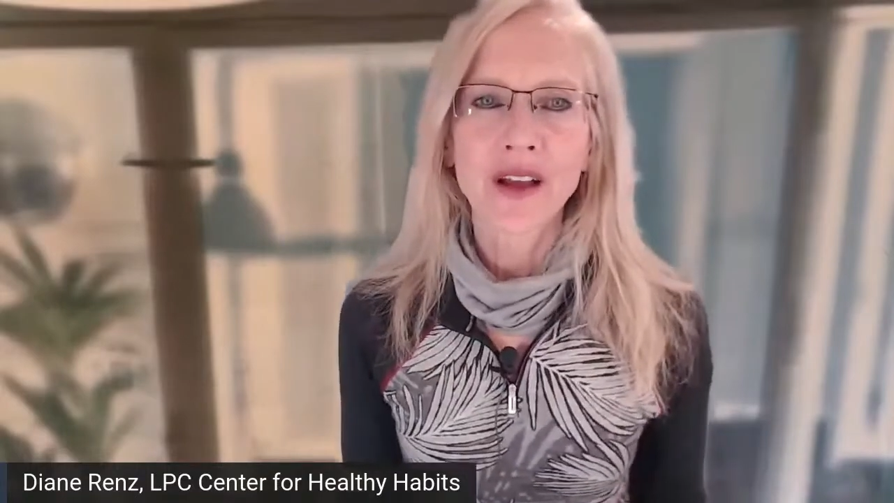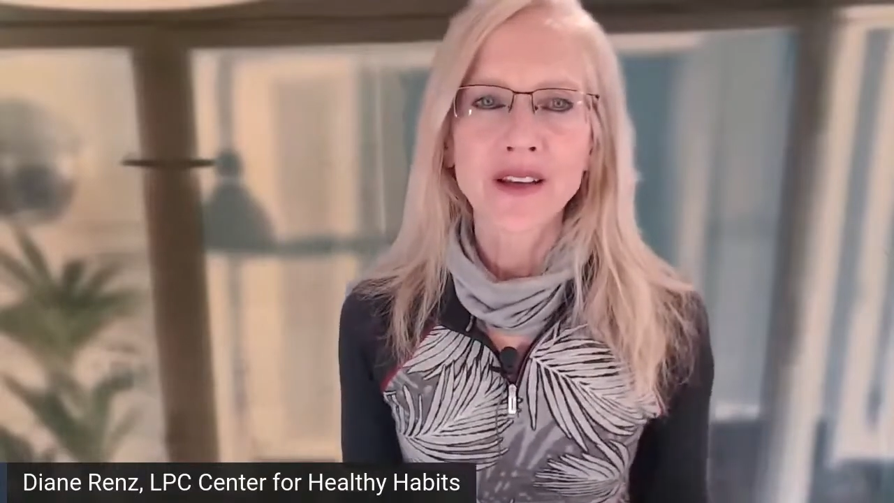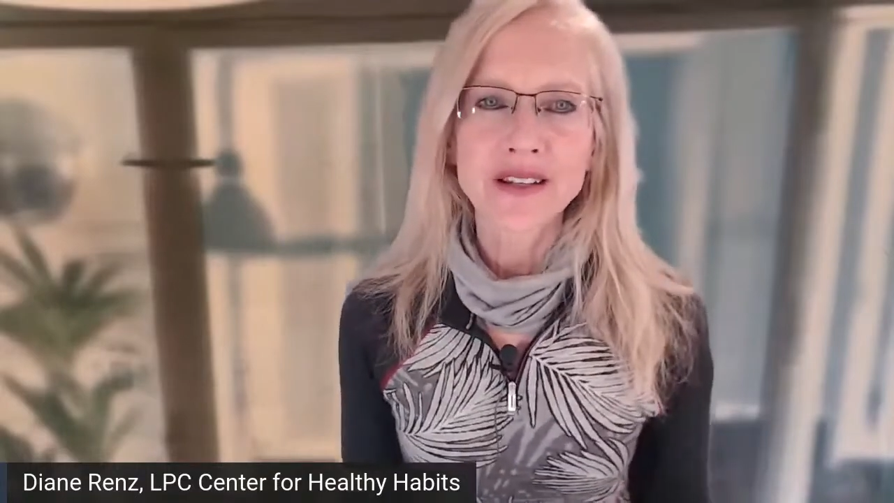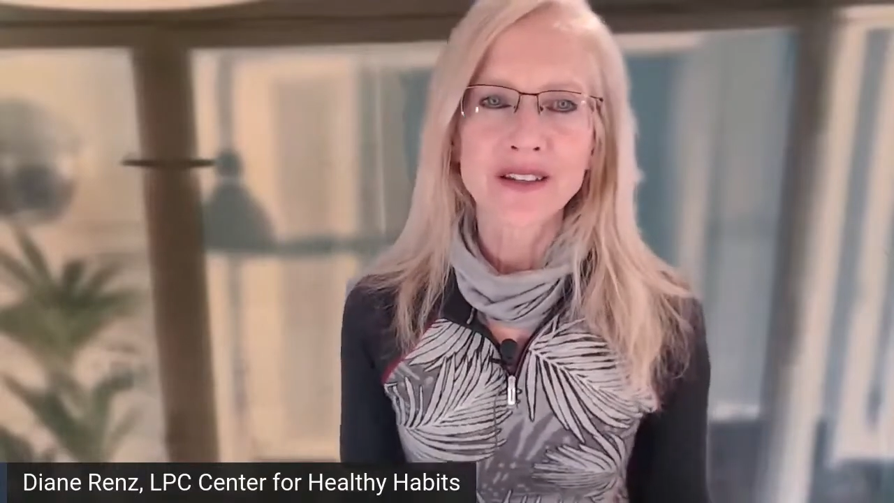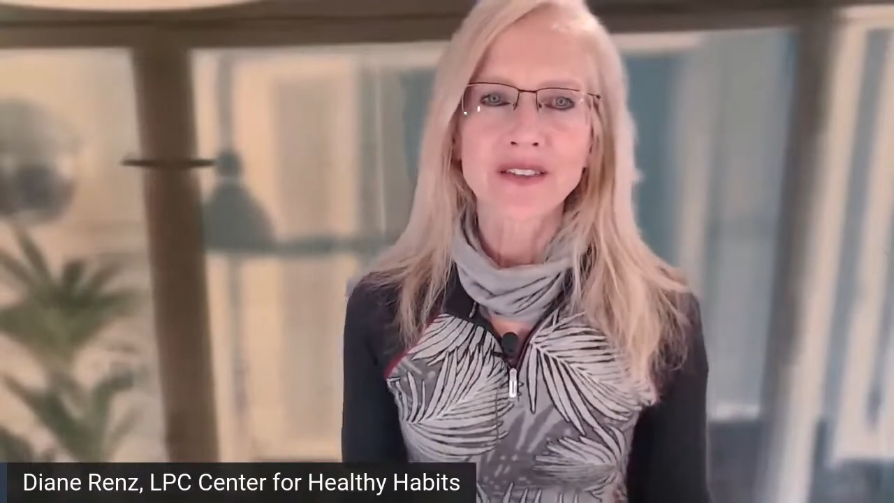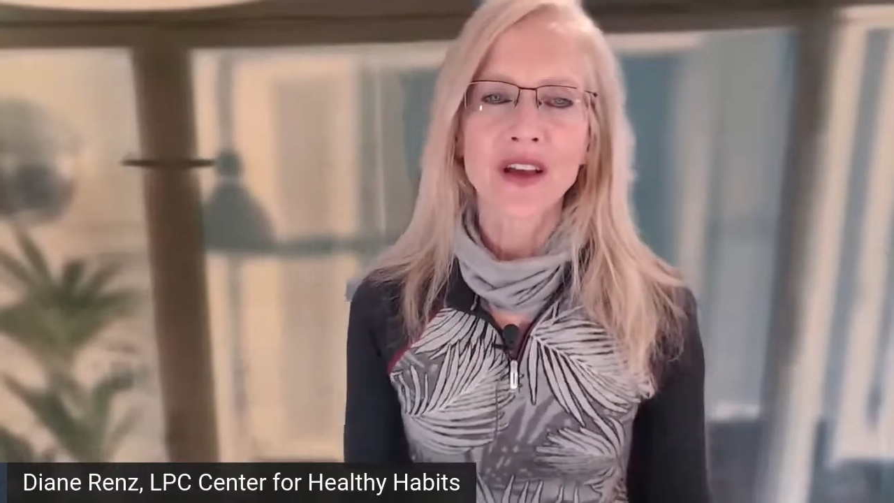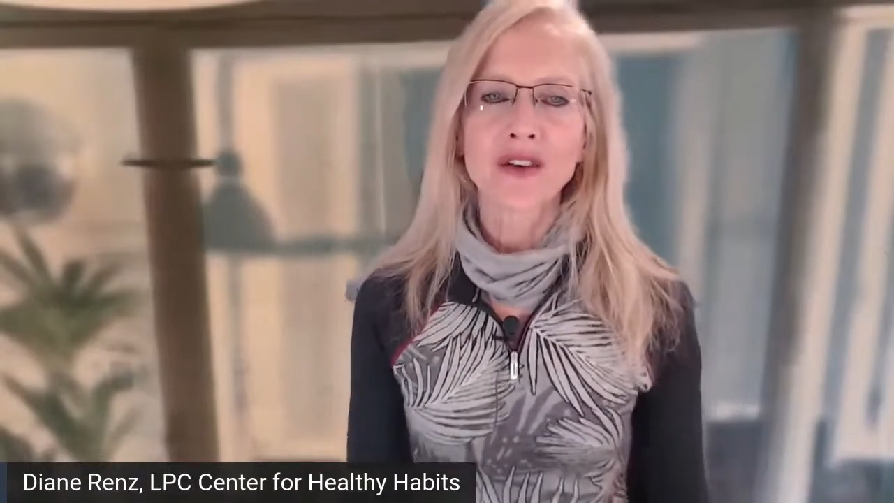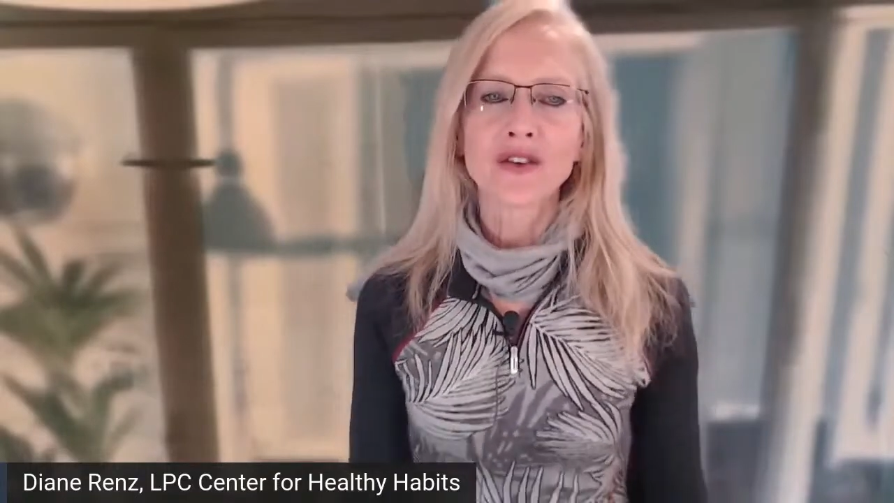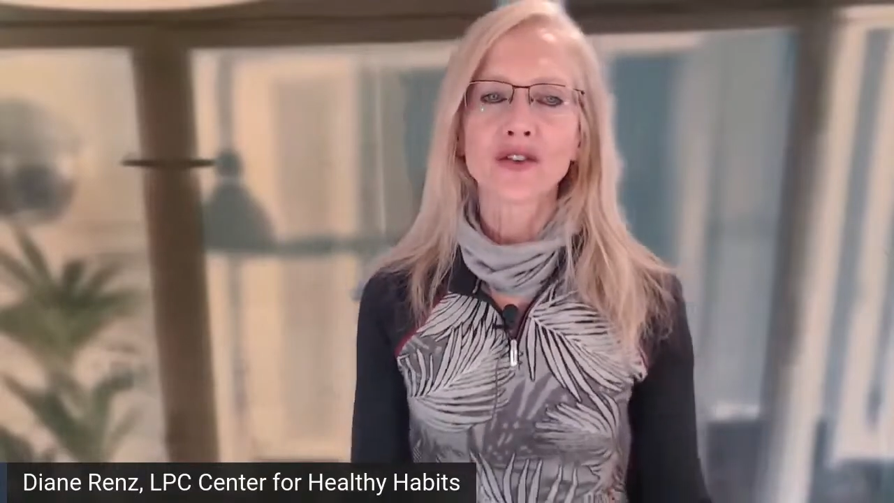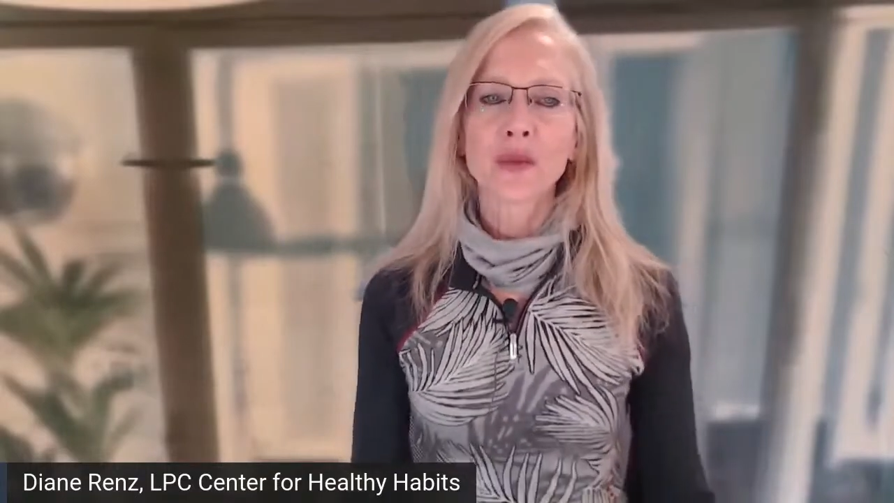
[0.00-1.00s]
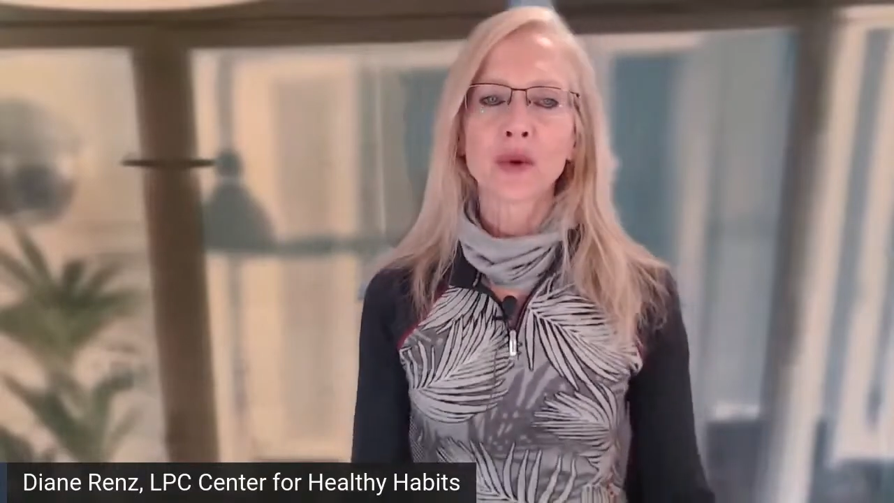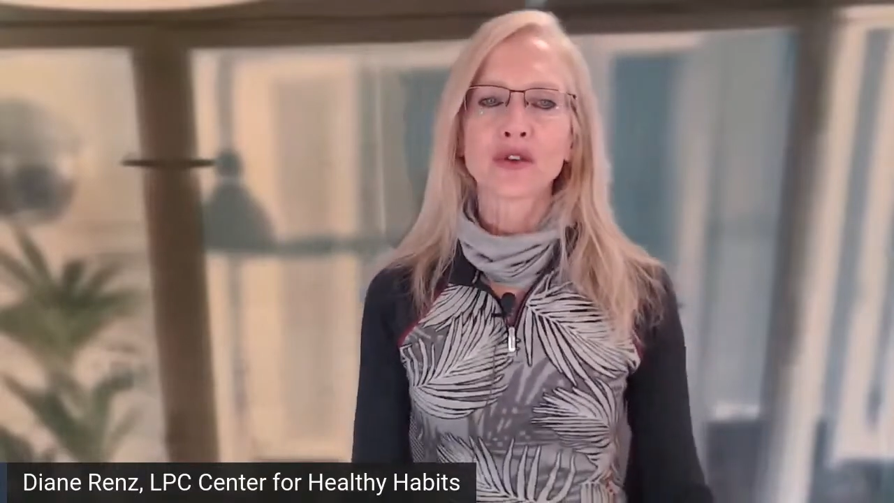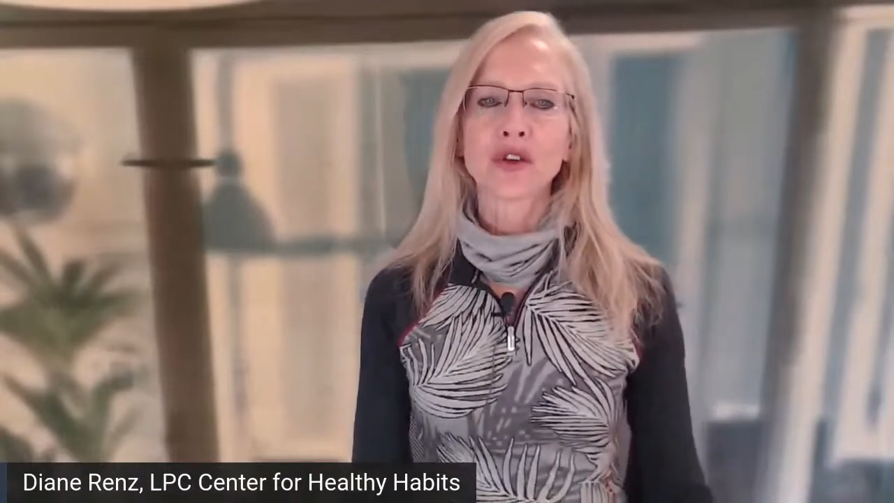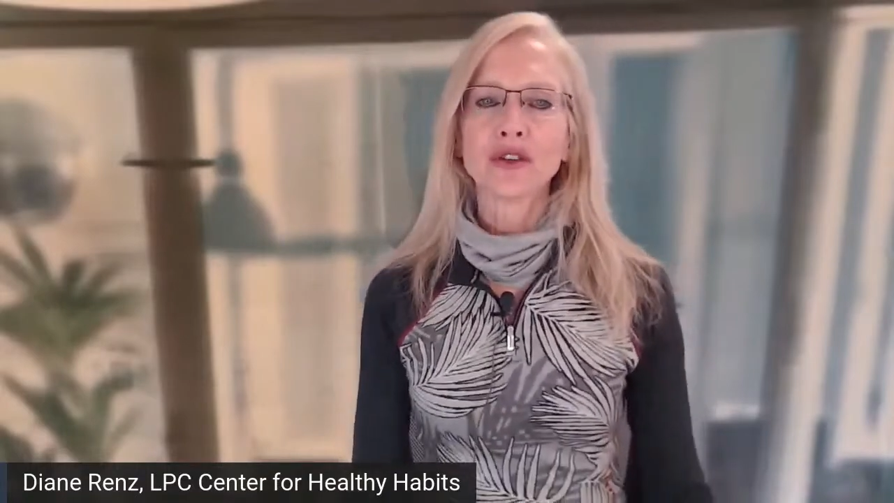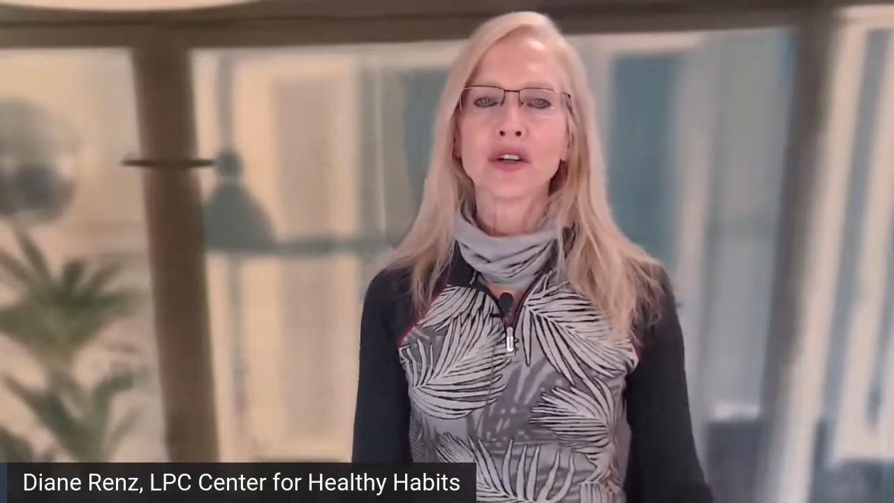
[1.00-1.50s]
ideas of how you're supposed
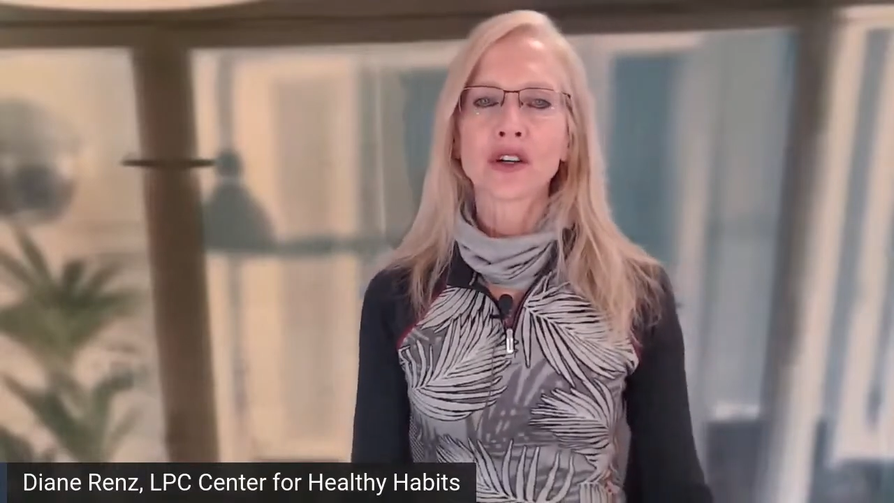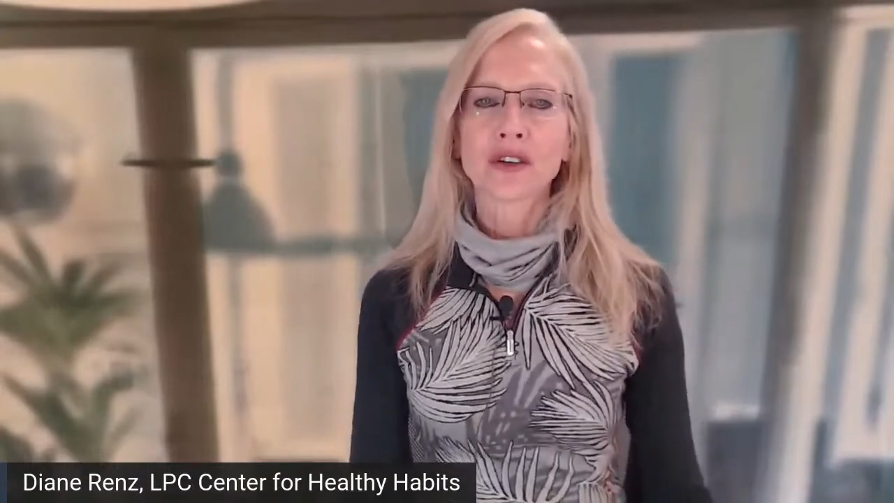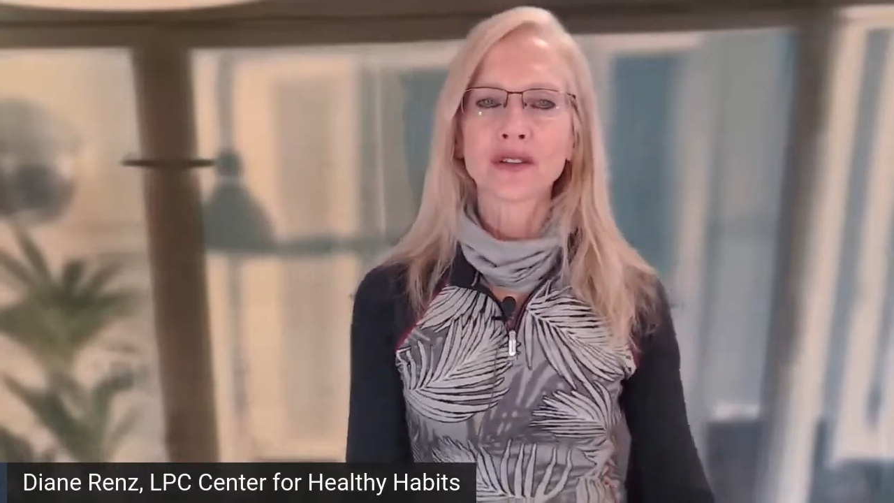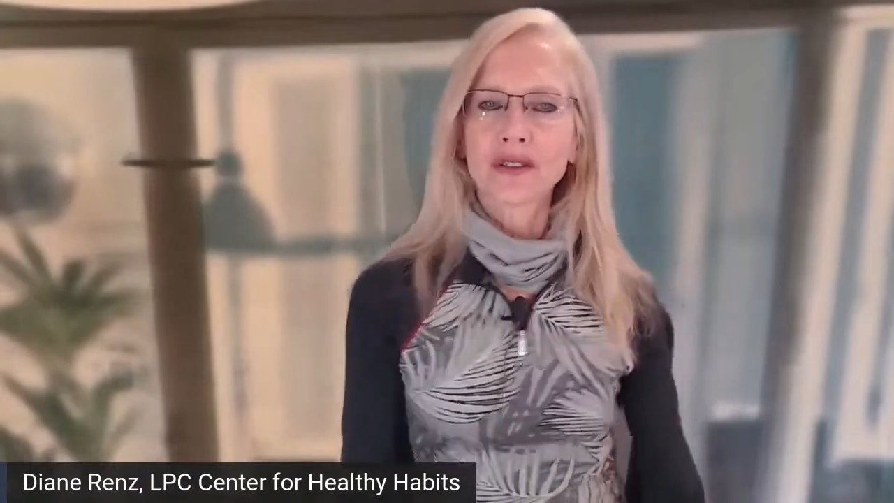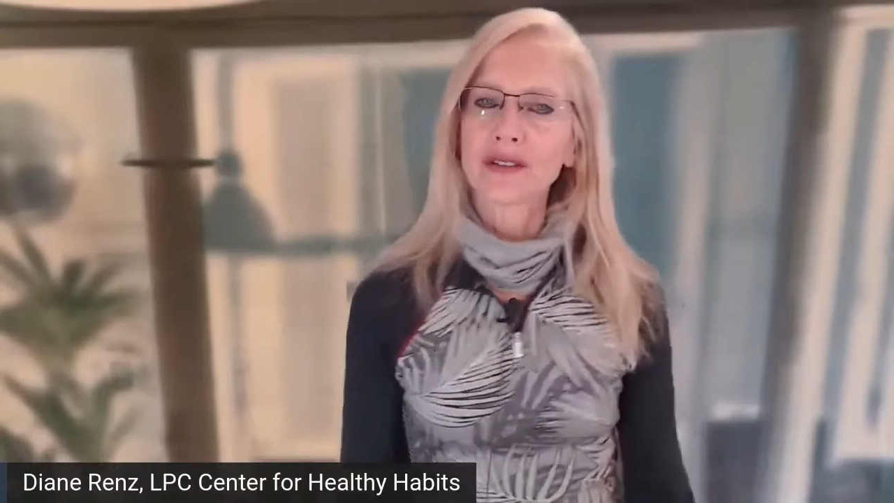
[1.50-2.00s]
to look.